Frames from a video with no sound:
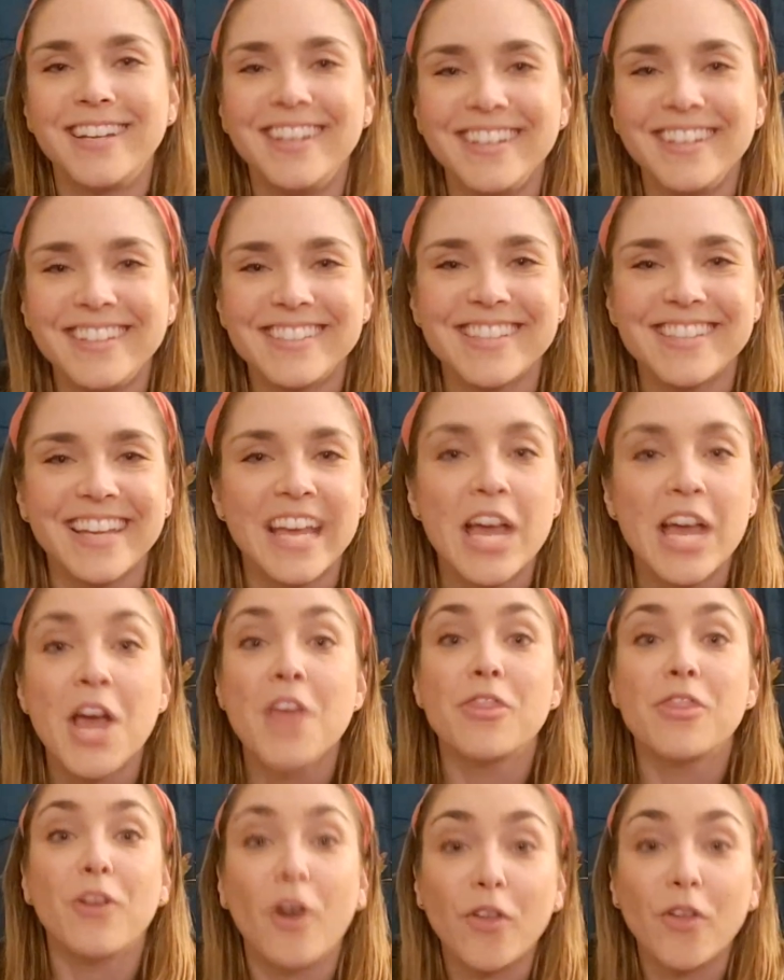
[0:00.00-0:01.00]
he's like,
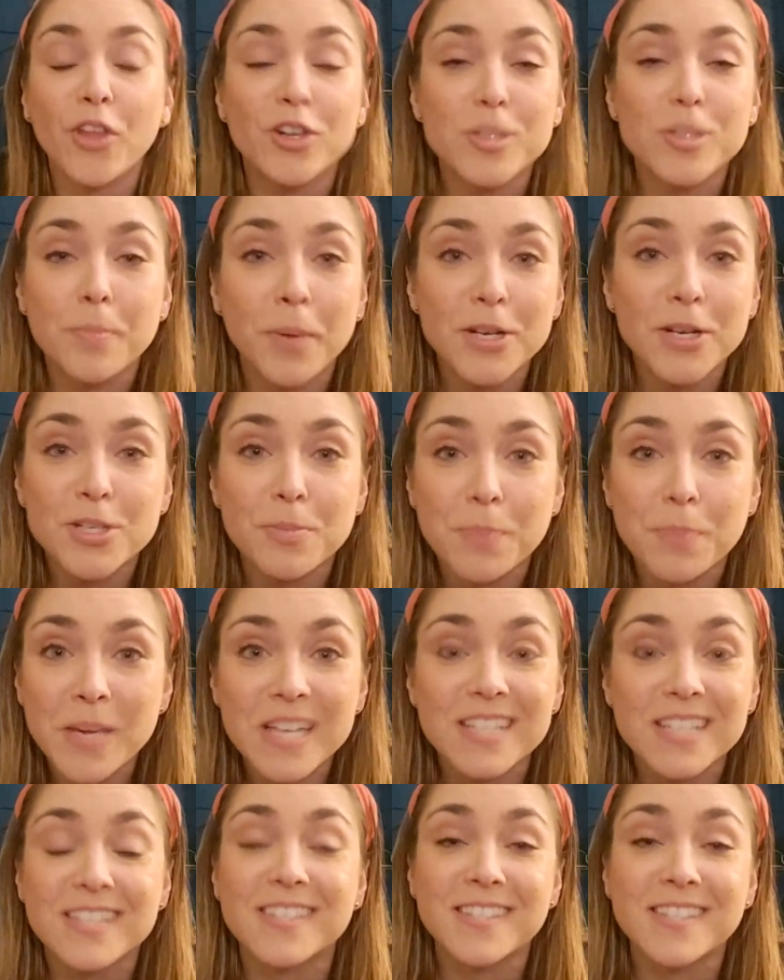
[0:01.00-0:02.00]
there's a bunch of
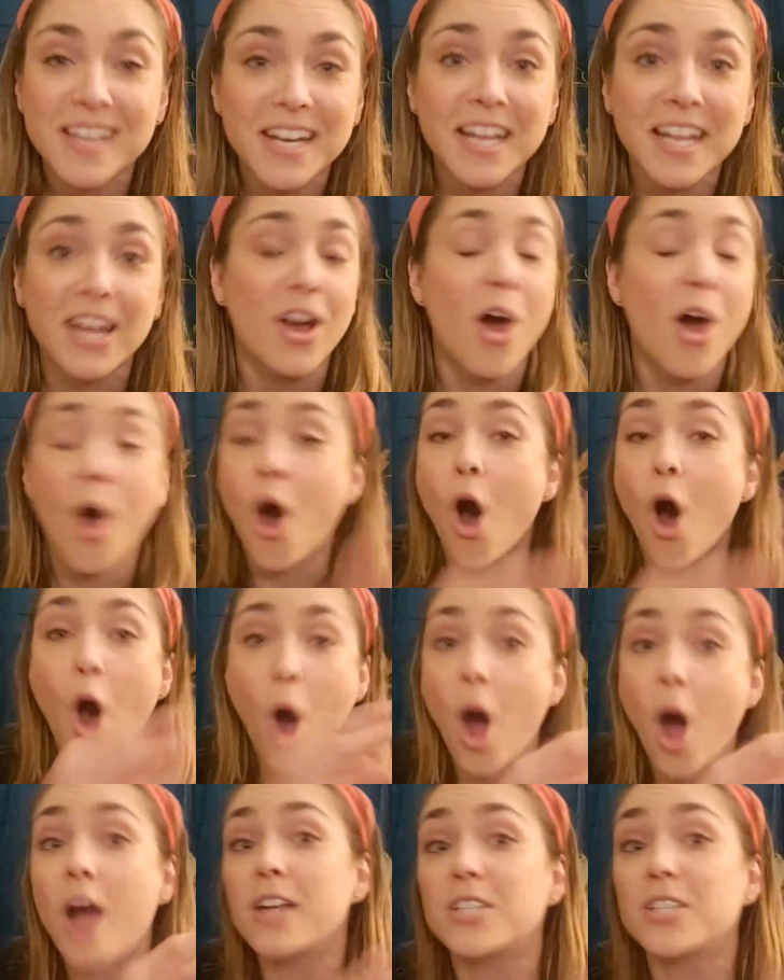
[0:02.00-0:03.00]
bees sitting
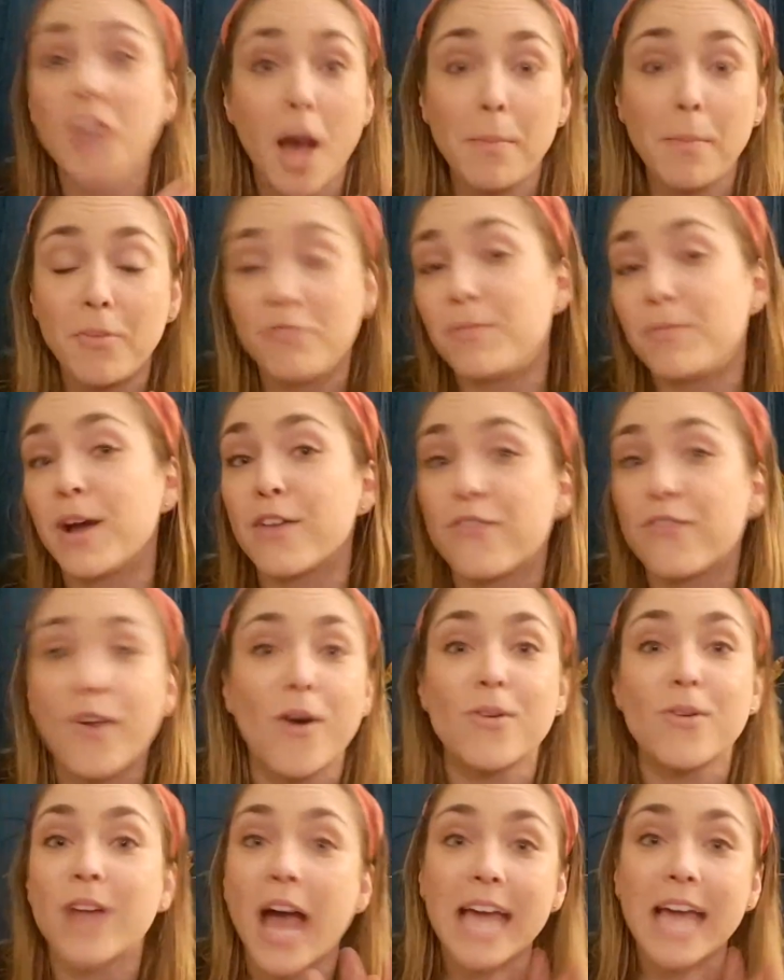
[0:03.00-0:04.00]
on top of my
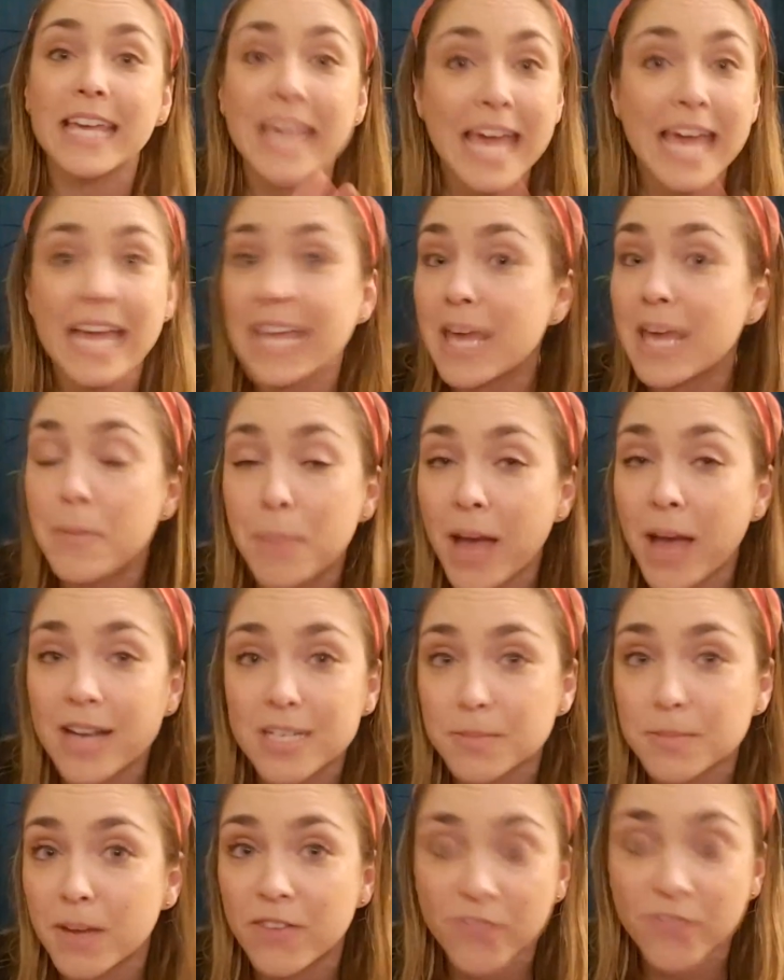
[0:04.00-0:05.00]
phone. I can't get back to
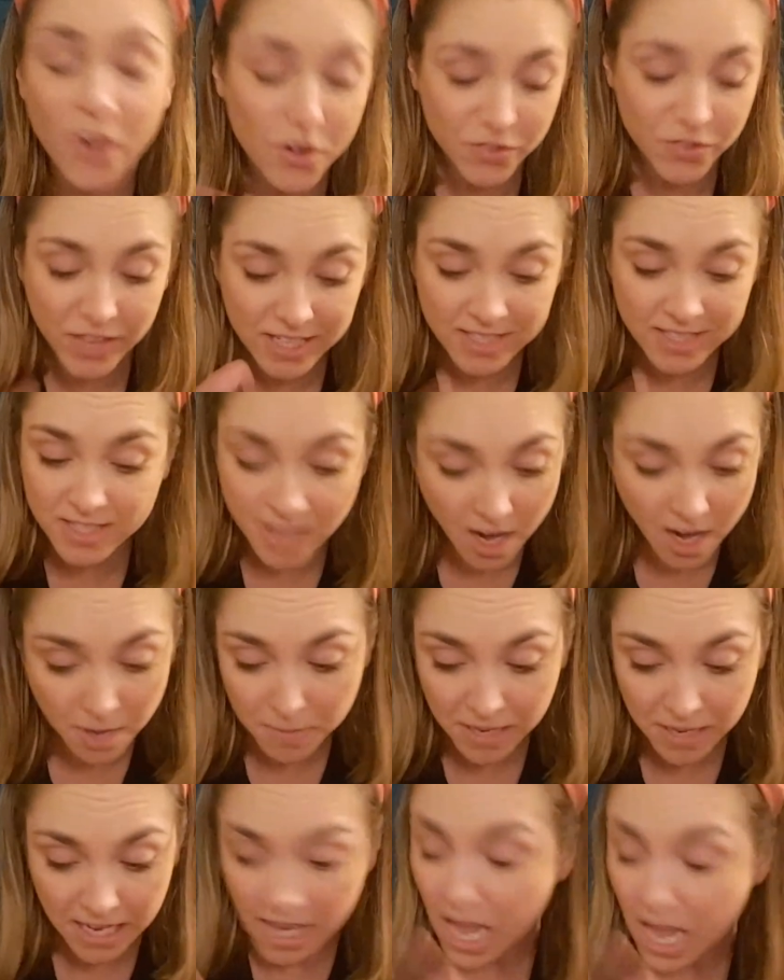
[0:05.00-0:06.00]
my phone. They stung
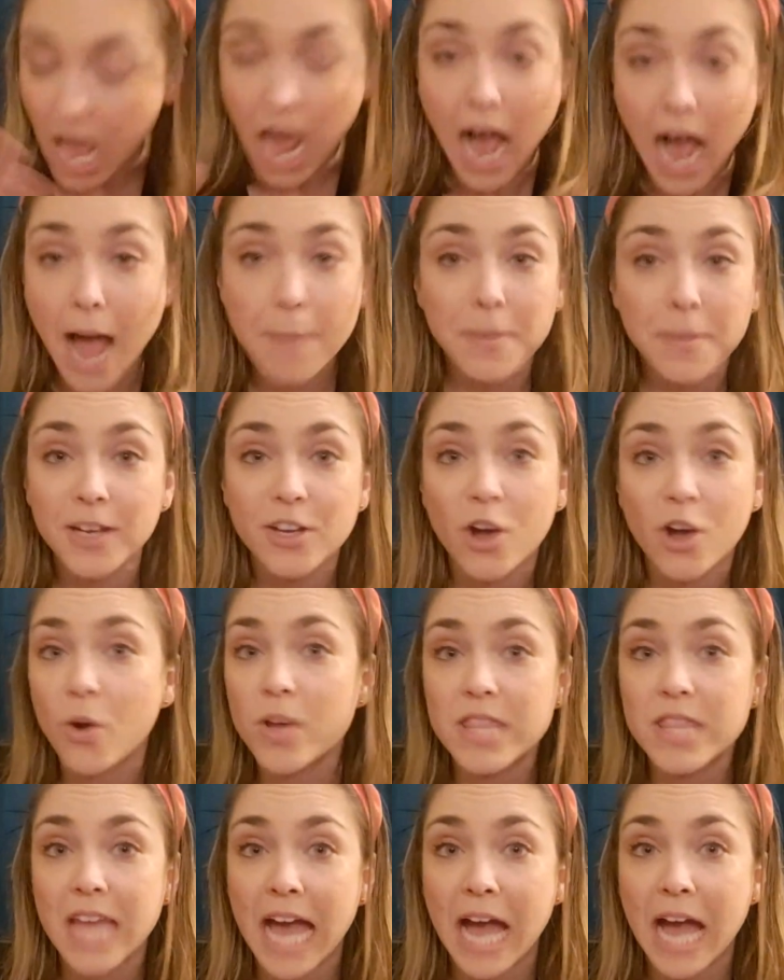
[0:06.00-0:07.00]
me. I'm going to go in
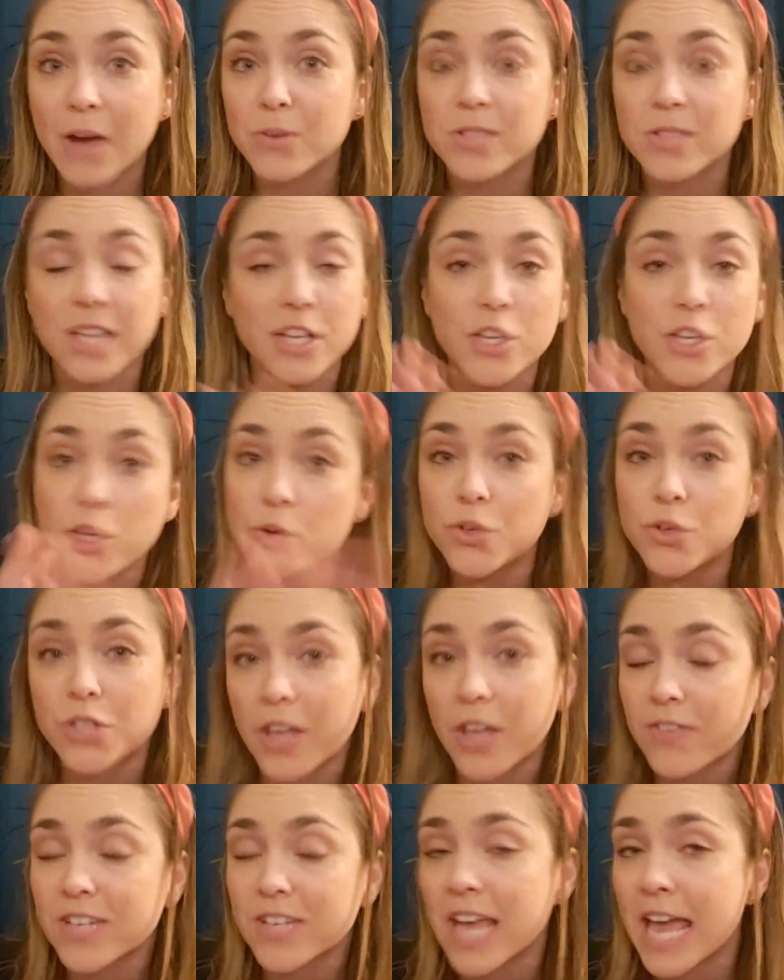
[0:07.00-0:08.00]
the house and you just
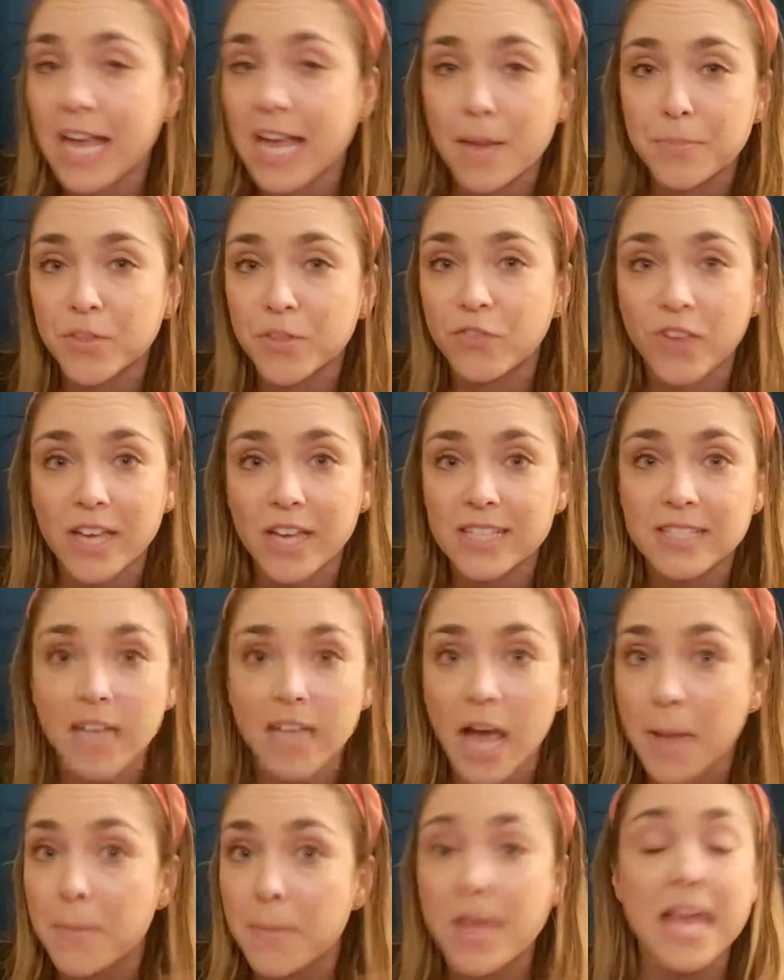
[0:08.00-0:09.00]
have to hang up the
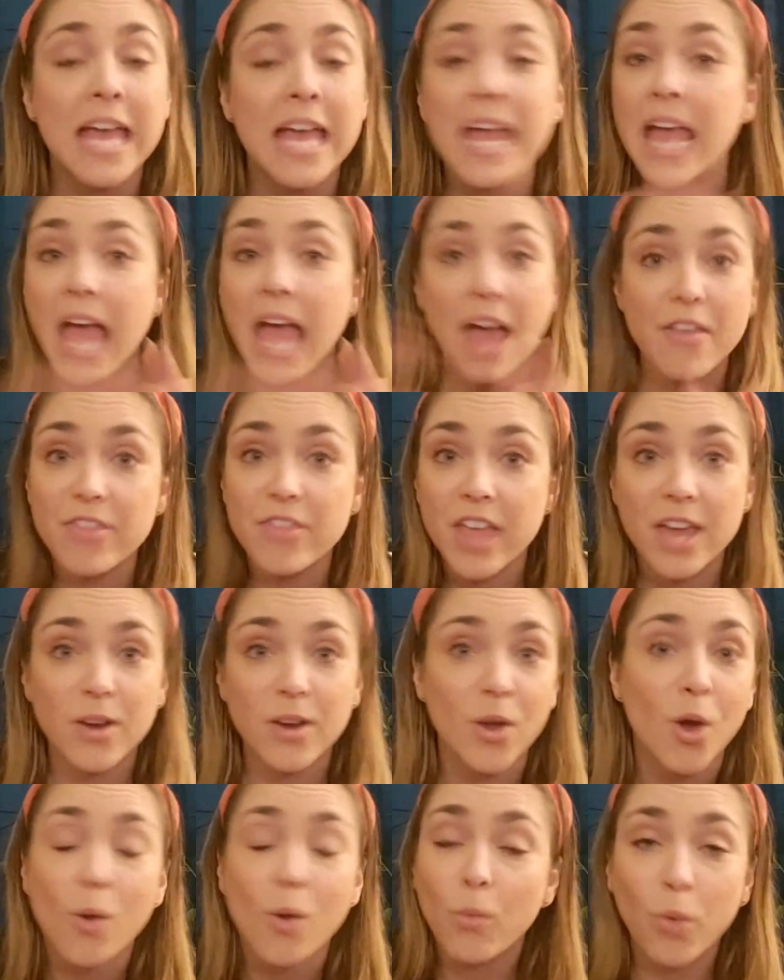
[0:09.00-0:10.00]
FaceTime and then
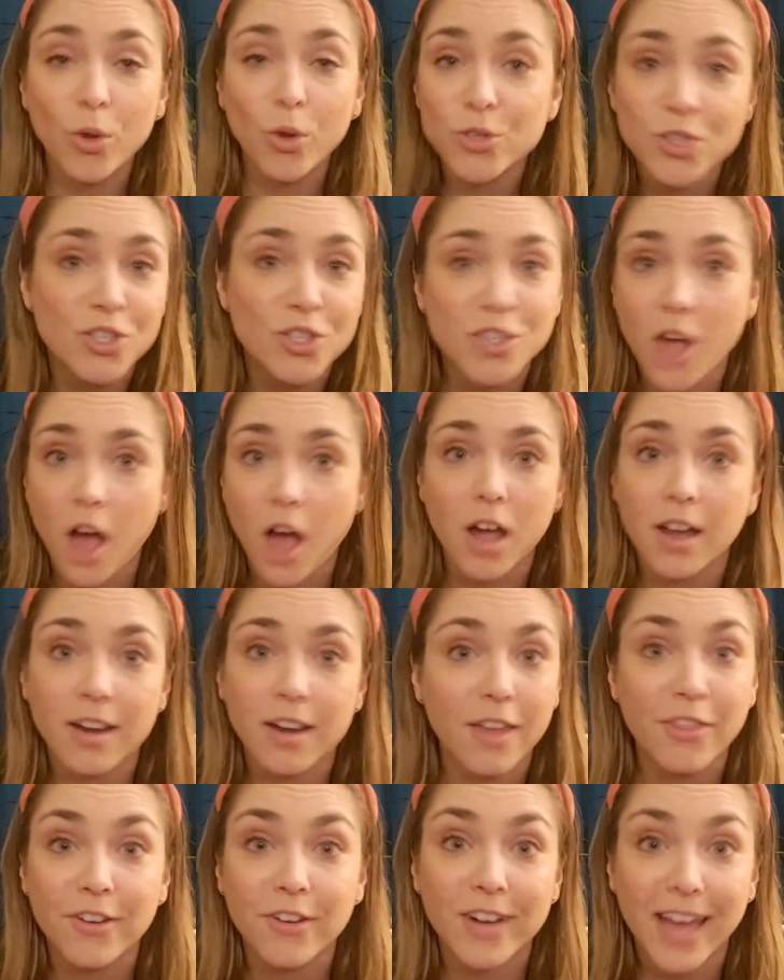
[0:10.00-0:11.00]
we'll just talk
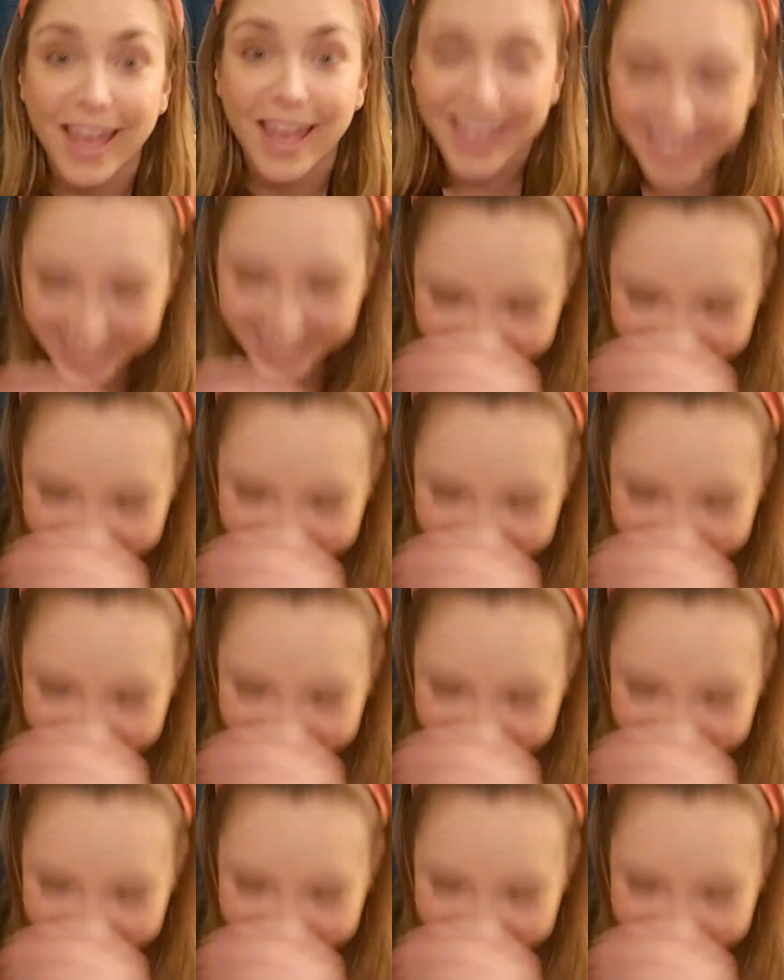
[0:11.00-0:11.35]
another day.